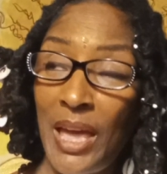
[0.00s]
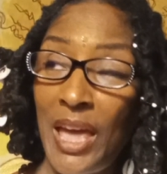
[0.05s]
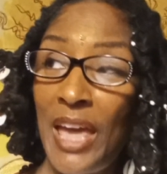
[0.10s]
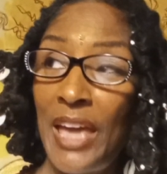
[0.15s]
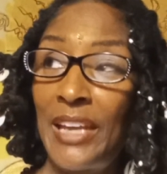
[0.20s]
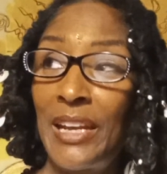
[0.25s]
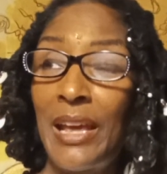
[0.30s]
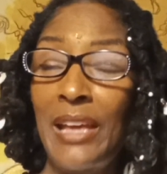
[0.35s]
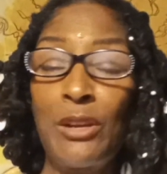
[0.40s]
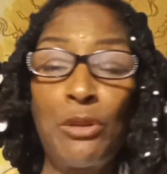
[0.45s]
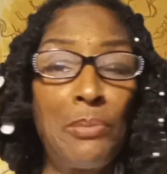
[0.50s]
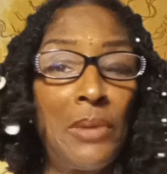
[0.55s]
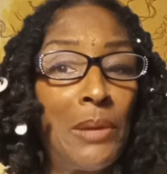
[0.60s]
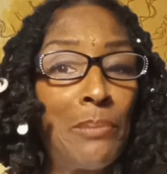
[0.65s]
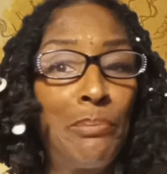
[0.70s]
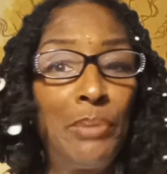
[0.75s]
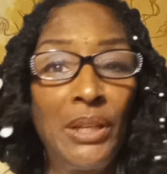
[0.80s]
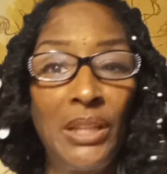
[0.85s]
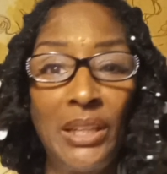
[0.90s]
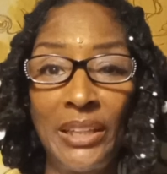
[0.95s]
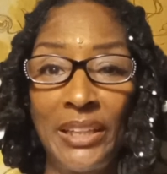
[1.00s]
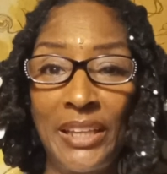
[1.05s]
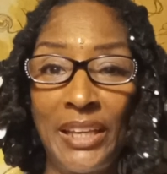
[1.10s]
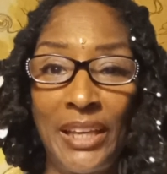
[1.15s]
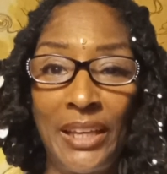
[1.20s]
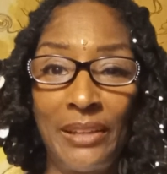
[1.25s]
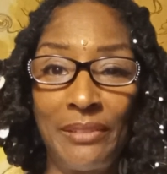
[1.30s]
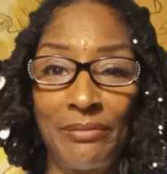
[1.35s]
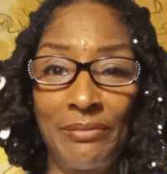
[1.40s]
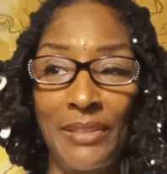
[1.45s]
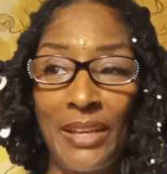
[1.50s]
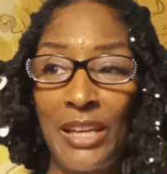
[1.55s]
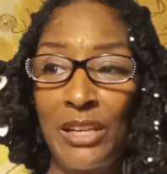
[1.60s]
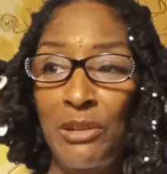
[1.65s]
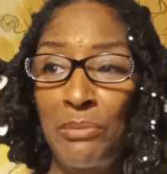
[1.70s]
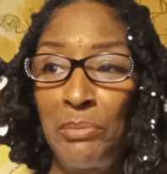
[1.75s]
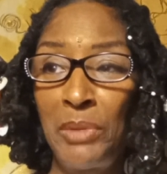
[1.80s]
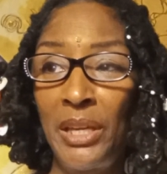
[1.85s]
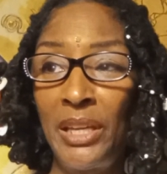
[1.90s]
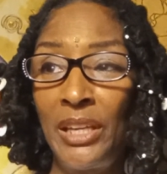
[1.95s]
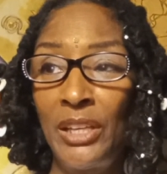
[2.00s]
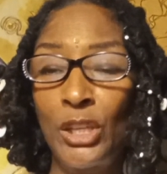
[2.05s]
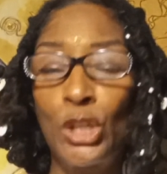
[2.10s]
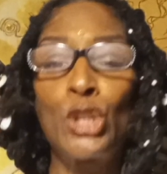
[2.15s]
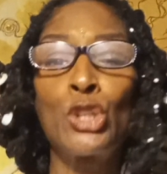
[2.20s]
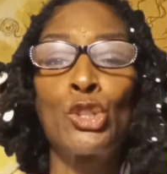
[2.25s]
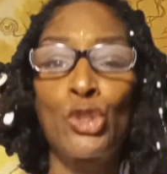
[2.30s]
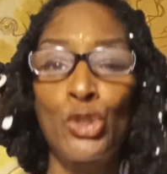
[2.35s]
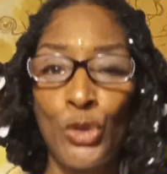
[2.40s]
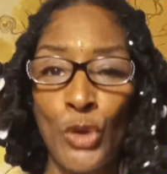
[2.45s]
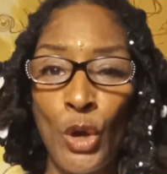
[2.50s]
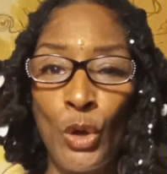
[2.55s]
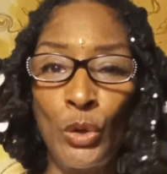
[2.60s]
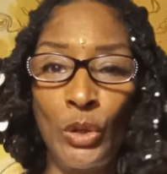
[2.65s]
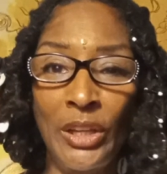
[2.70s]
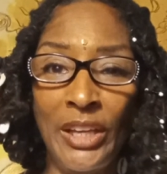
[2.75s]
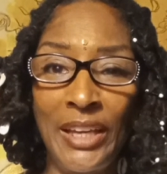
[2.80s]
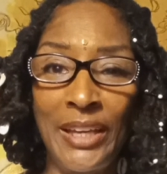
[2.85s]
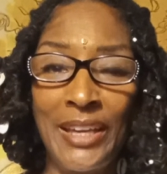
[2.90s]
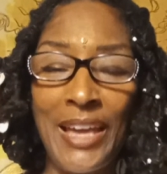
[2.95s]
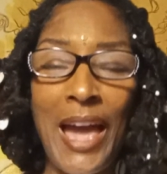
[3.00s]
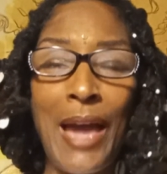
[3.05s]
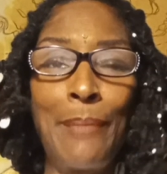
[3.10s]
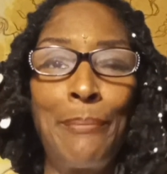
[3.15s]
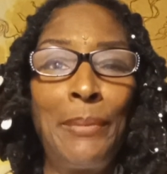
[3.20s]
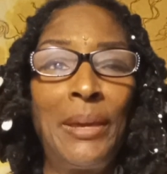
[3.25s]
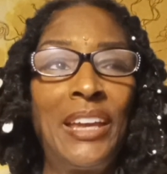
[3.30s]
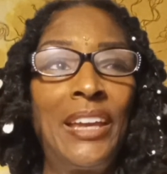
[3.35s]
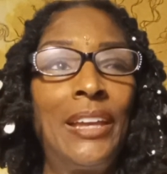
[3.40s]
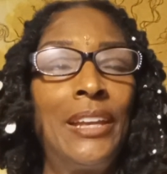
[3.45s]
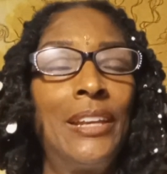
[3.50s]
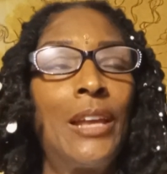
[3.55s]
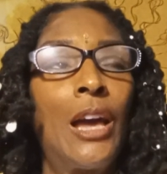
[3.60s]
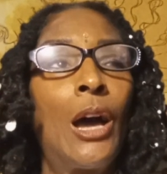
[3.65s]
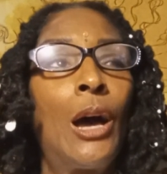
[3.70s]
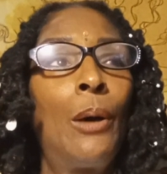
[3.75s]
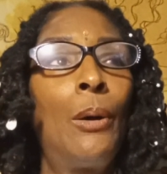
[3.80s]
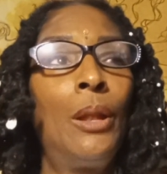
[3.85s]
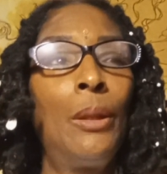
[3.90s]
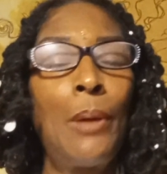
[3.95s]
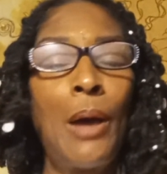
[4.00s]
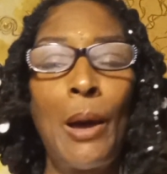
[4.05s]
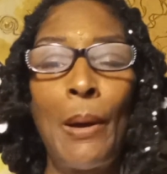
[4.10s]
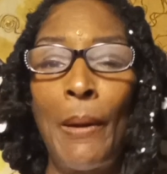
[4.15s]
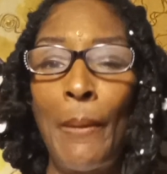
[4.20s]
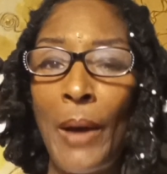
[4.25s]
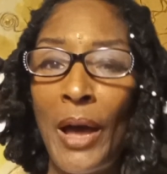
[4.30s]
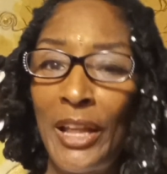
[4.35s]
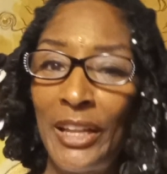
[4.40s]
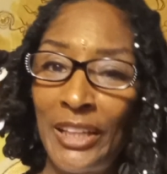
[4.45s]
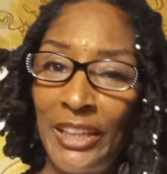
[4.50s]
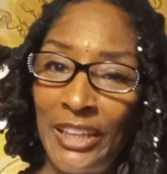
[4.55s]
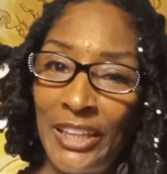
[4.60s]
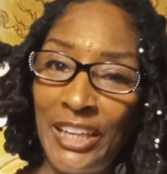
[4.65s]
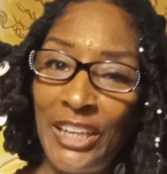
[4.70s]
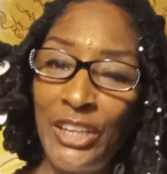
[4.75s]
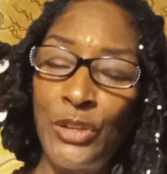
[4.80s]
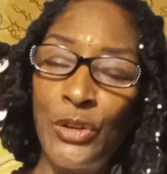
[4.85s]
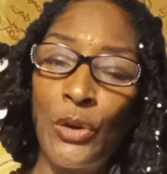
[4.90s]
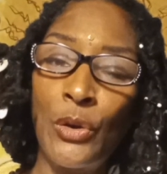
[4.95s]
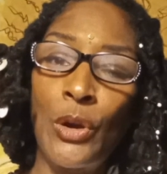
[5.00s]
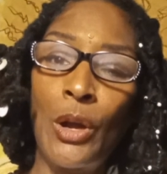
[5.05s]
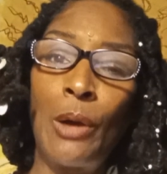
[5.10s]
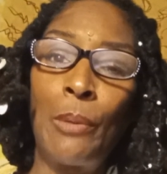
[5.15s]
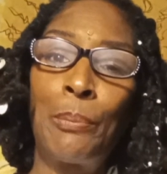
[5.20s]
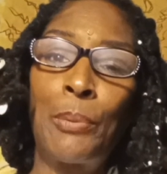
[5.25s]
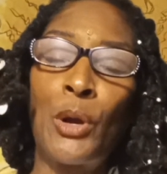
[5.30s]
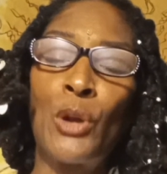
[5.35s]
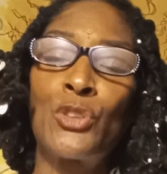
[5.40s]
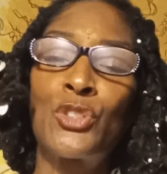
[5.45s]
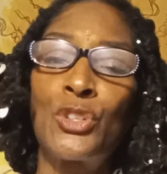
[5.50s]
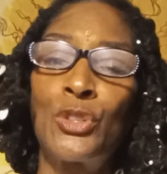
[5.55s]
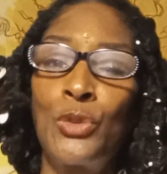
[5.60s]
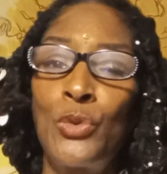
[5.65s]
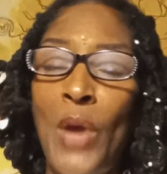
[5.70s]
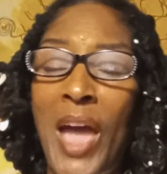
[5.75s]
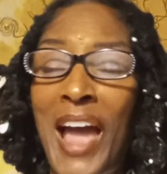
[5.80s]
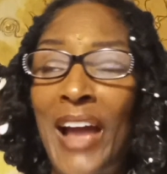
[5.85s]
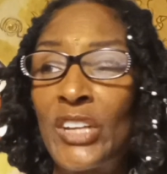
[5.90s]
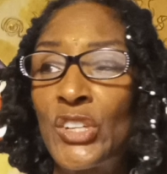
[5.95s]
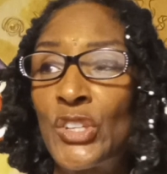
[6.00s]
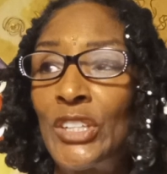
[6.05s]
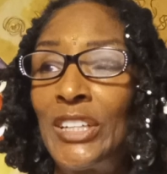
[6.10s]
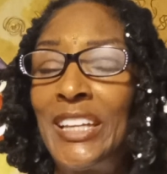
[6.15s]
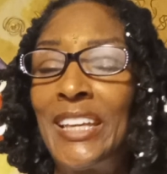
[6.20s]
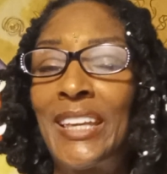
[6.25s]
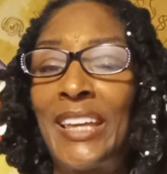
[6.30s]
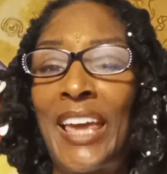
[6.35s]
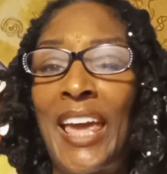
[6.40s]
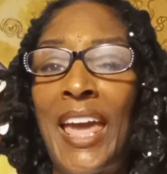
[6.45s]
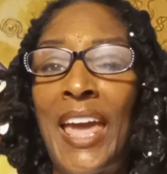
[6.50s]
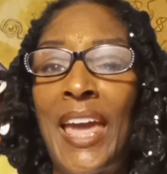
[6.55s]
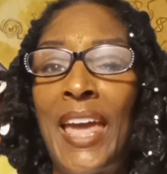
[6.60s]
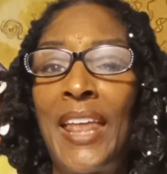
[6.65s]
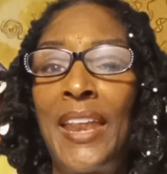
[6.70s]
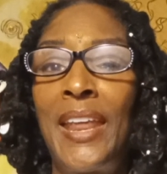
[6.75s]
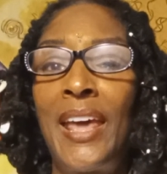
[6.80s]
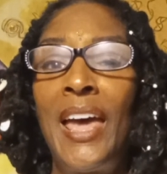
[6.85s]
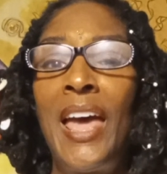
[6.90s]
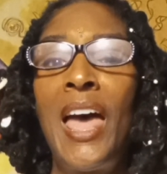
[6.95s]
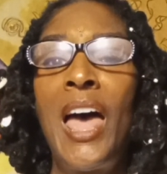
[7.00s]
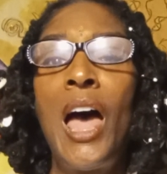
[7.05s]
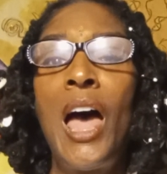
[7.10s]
And I don't mean bullying. I don't mean controlling. I mean a leader, a person who actually can